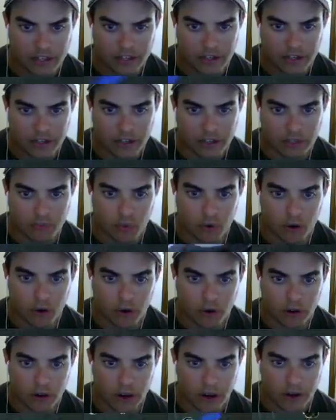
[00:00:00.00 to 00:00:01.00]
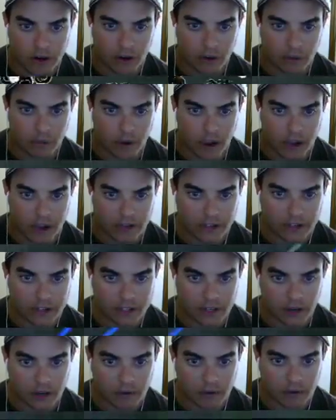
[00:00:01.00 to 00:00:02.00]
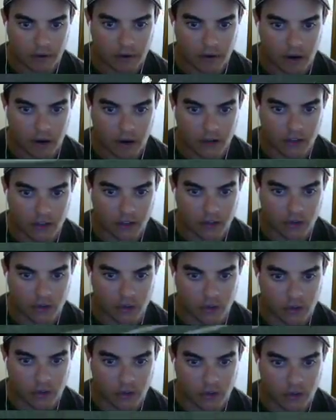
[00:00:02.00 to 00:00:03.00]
just more aerial practice, car control.